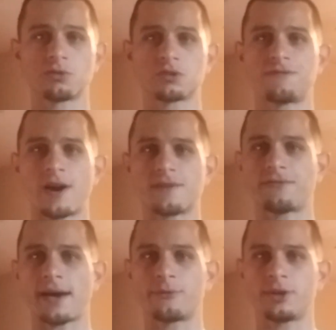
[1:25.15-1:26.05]
It was
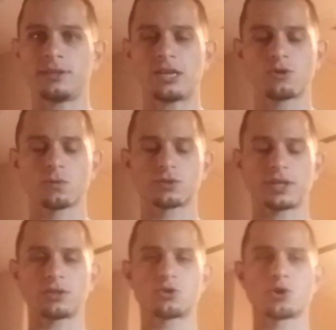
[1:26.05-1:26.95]
verified with a digital
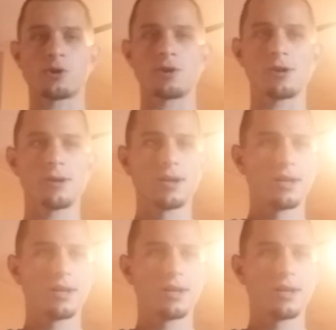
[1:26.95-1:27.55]
signature.